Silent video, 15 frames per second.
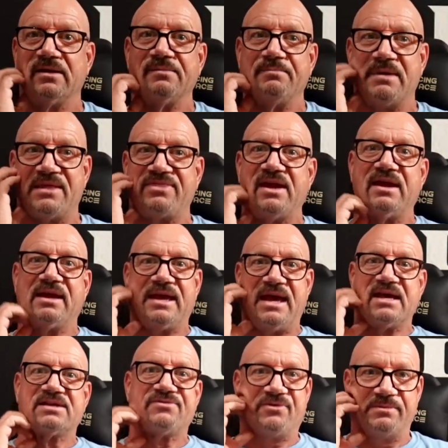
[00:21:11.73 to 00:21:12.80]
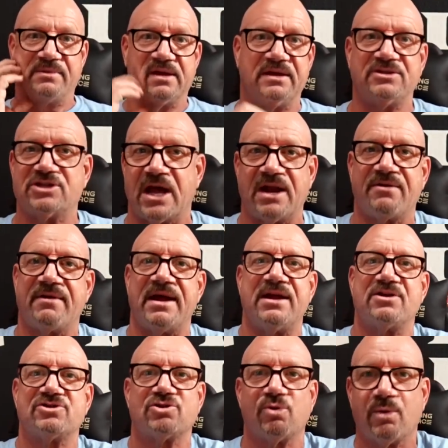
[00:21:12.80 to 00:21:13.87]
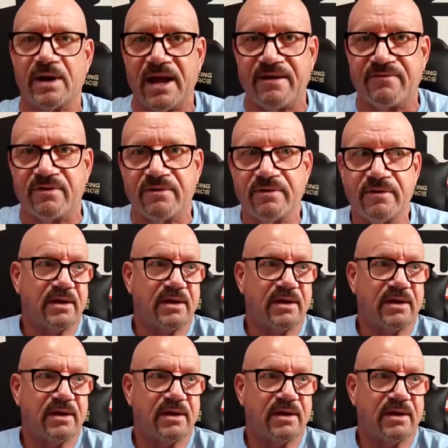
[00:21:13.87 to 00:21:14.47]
methane gas from their generators or whatever